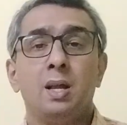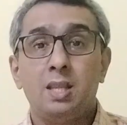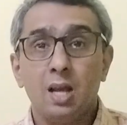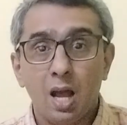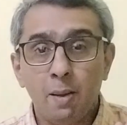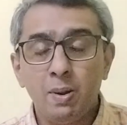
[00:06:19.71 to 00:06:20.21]

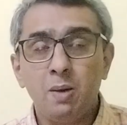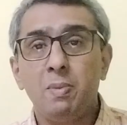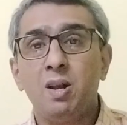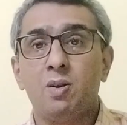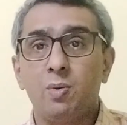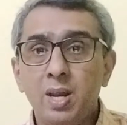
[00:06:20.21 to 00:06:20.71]
The
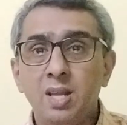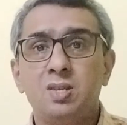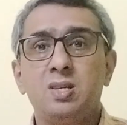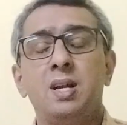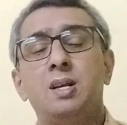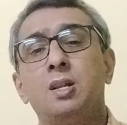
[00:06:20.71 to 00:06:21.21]
amendment
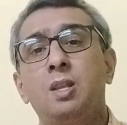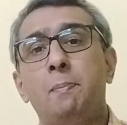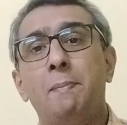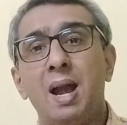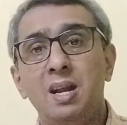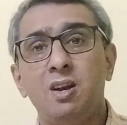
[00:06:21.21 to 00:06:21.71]
reinstated the
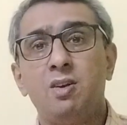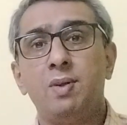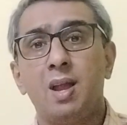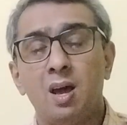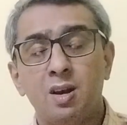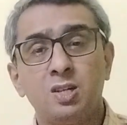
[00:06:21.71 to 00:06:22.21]

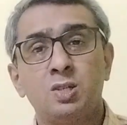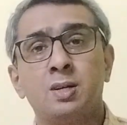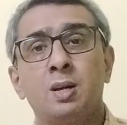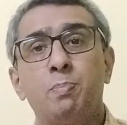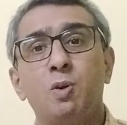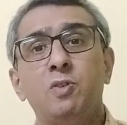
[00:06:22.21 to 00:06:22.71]
mandatory
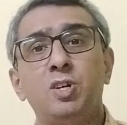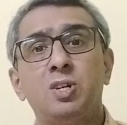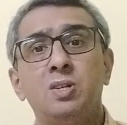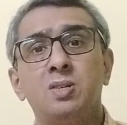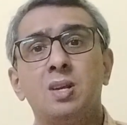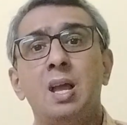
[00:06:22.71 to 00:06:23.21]
arrest
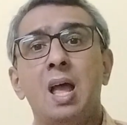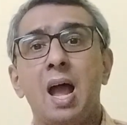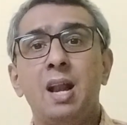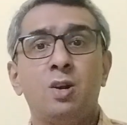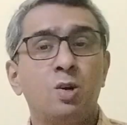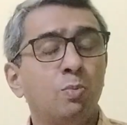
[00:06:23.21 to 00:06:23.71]
provisions
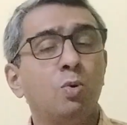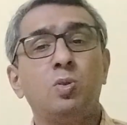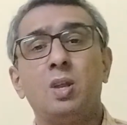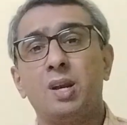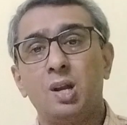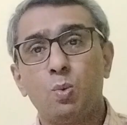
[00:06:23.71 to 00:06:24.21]
and
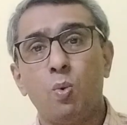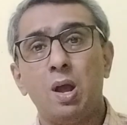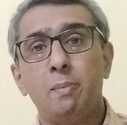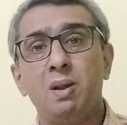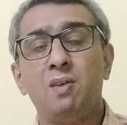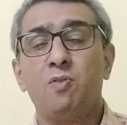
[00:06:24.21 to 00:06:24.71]
removed the
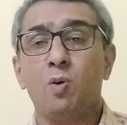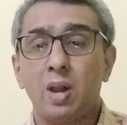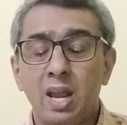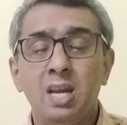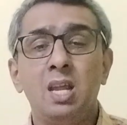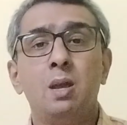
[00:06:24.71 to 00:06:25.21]
requirement for
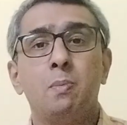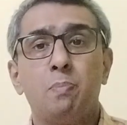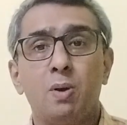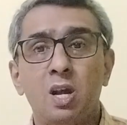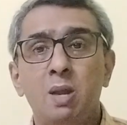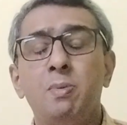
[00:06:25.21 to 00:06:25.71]
any
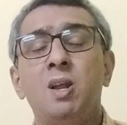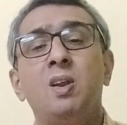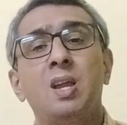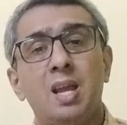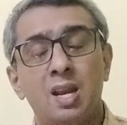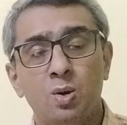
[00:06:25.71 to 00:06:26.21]

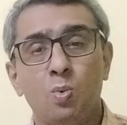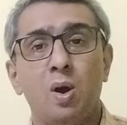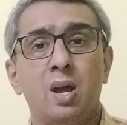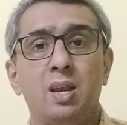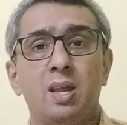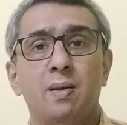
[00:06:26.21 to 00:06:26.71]
preliminary
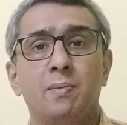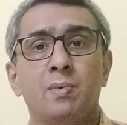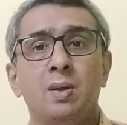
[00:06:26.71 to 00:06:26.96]
inquiry.